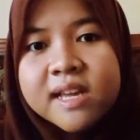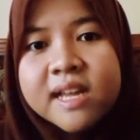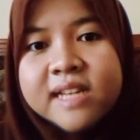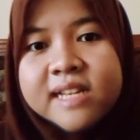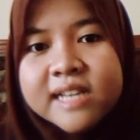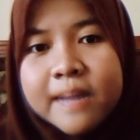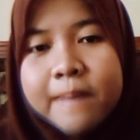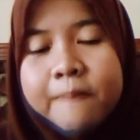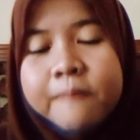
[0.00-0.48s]

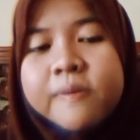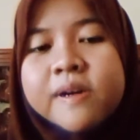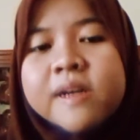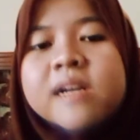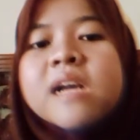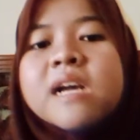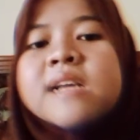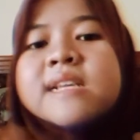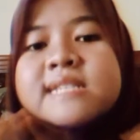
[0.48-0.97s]
Number
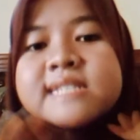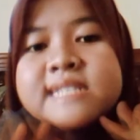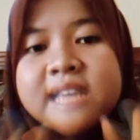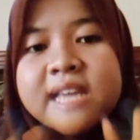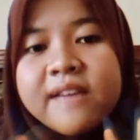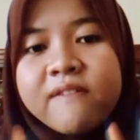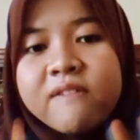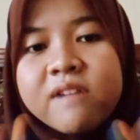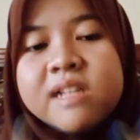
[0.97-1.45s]

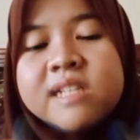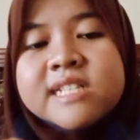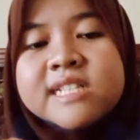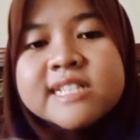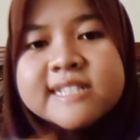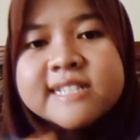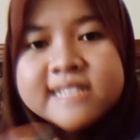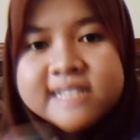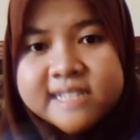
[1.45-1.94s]

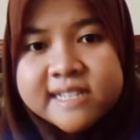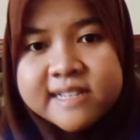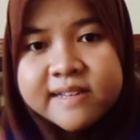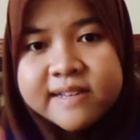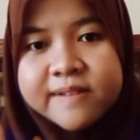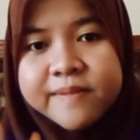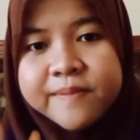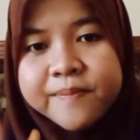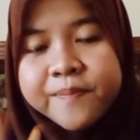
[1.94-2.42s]
17.
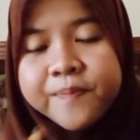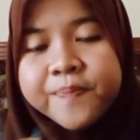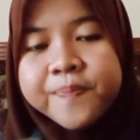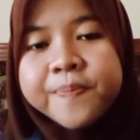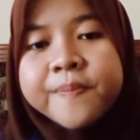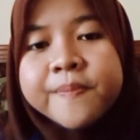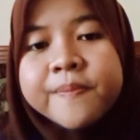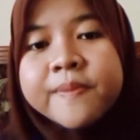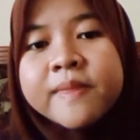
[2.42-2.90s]

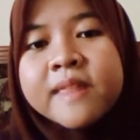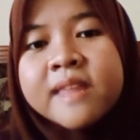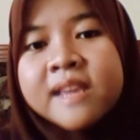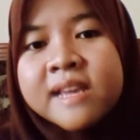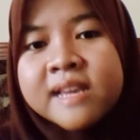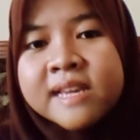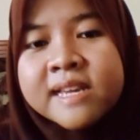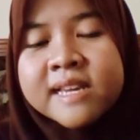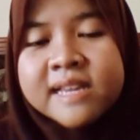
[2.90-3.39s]

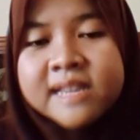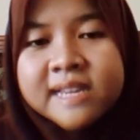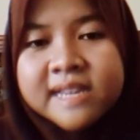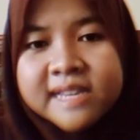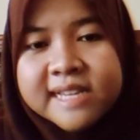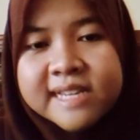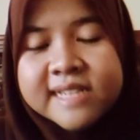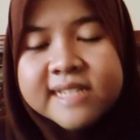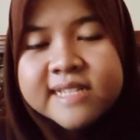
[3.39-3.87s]

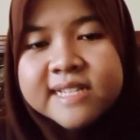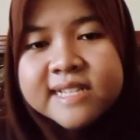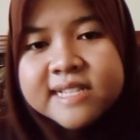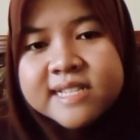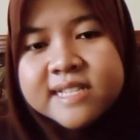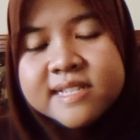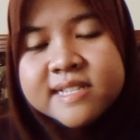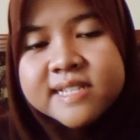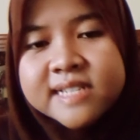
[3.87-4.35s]
He sticks
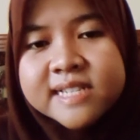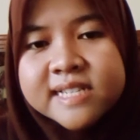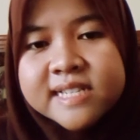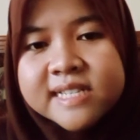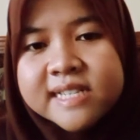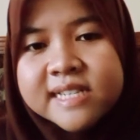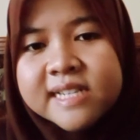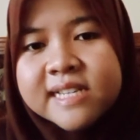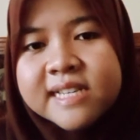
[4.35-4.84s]
a
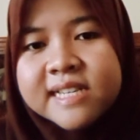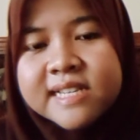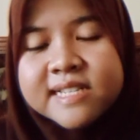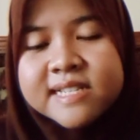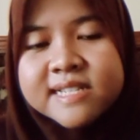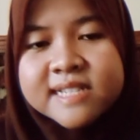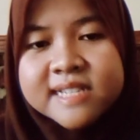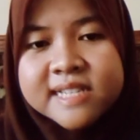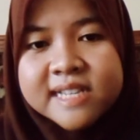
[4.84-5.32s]
sticker, he is
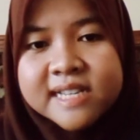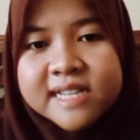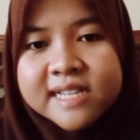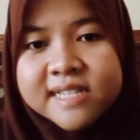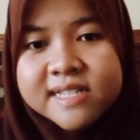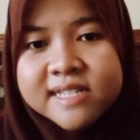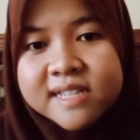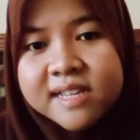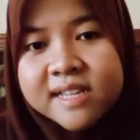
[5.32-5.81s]
sticking a
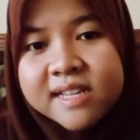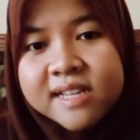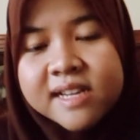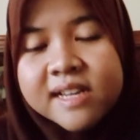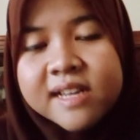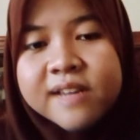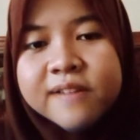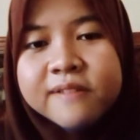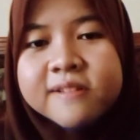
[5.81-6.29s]
sticker,
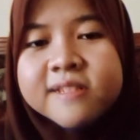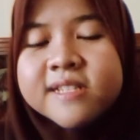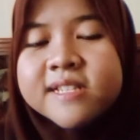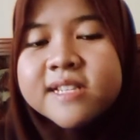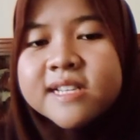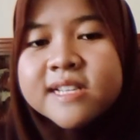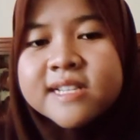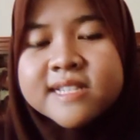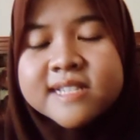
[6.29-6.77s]
he will
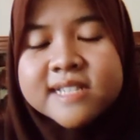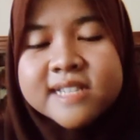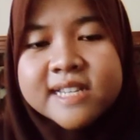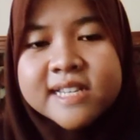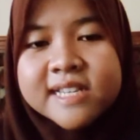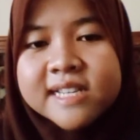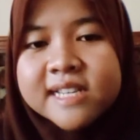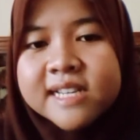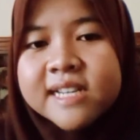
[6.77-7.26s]
stick a
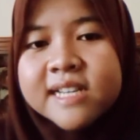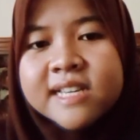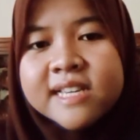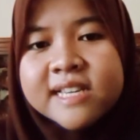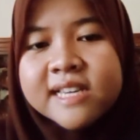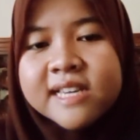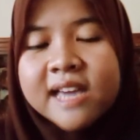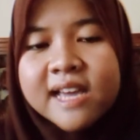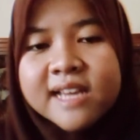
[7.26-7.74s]
sticker, he
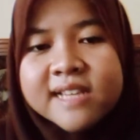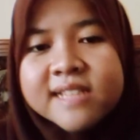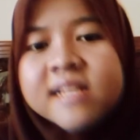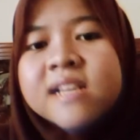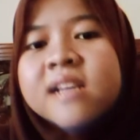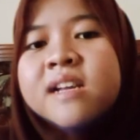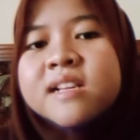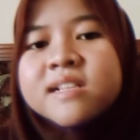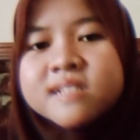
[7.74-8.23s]
has
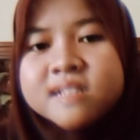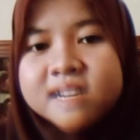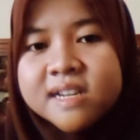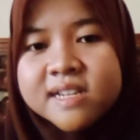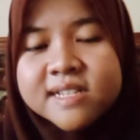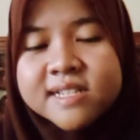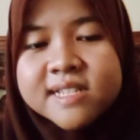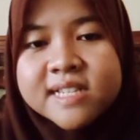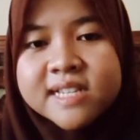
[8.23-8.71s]
stuck a
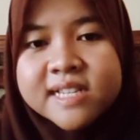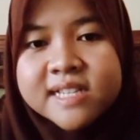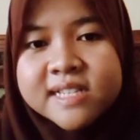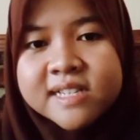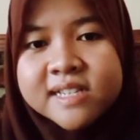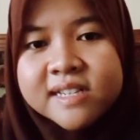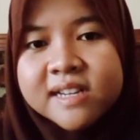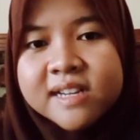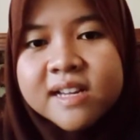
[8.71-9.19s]

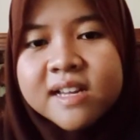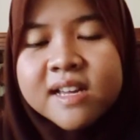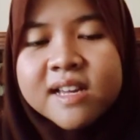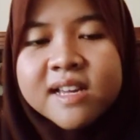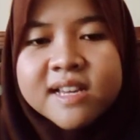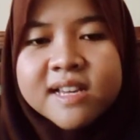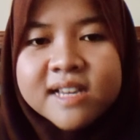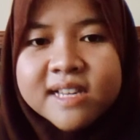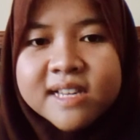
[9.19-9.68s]
sticker.
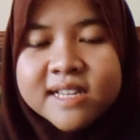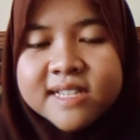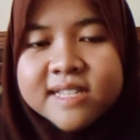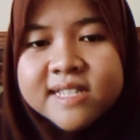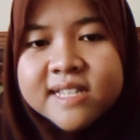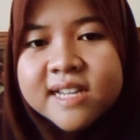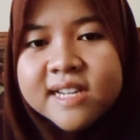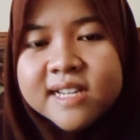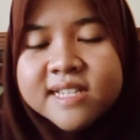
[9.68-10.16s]
He
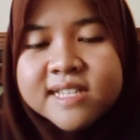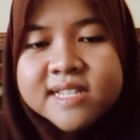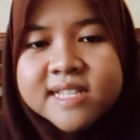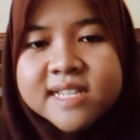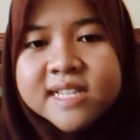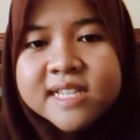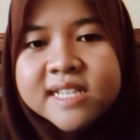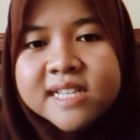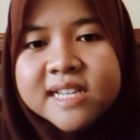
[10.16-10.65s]
stuck a
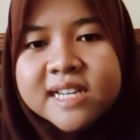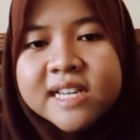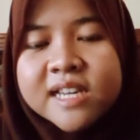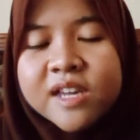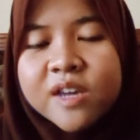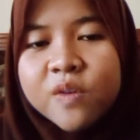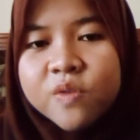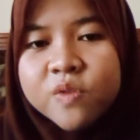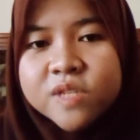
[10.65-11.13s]
sticker, he
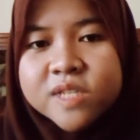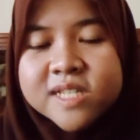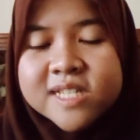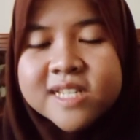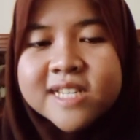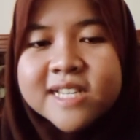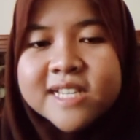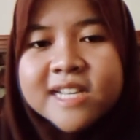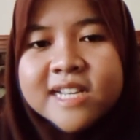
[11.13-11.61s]
was
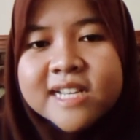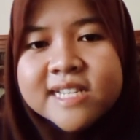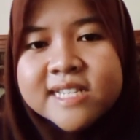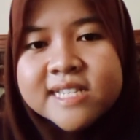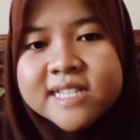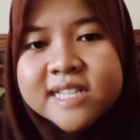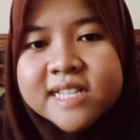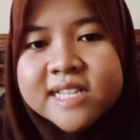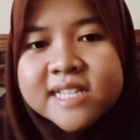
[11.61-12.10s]
sticking a
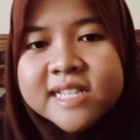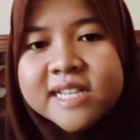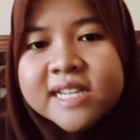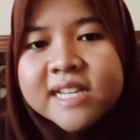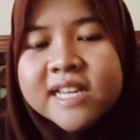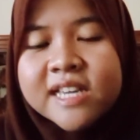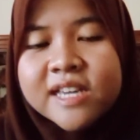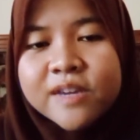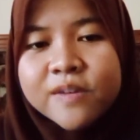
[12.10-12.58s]
sticker,
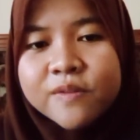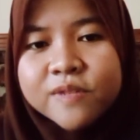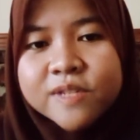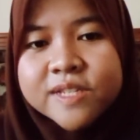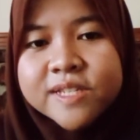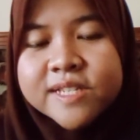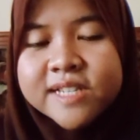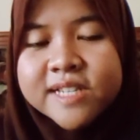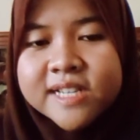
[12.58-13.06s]
he would
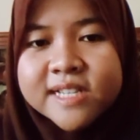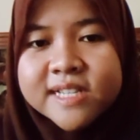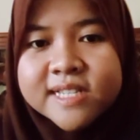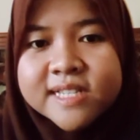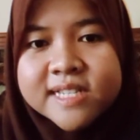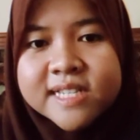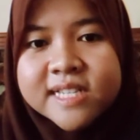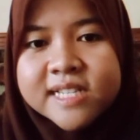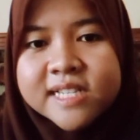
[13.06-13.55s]
stick a
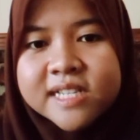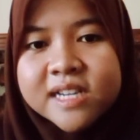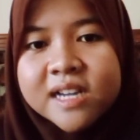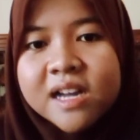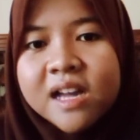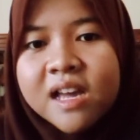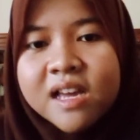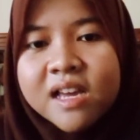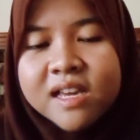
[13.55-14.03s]
sticker,
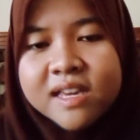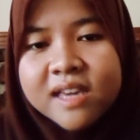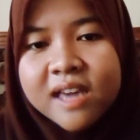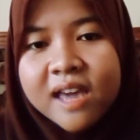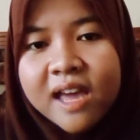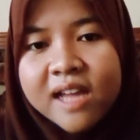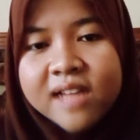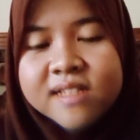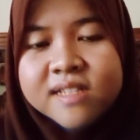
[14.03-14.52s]
he
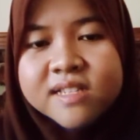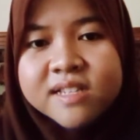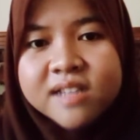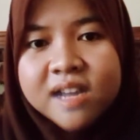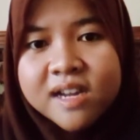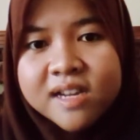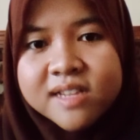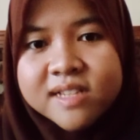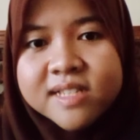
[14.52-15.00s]
had
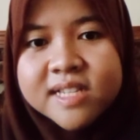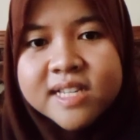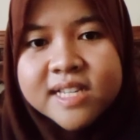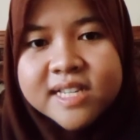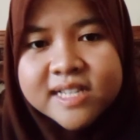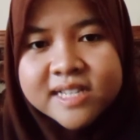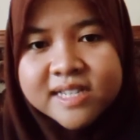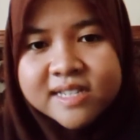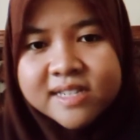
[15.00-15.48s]
stuck a
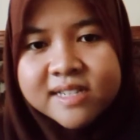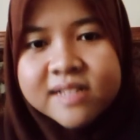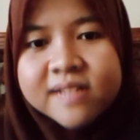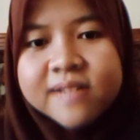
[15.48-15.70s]
sticker.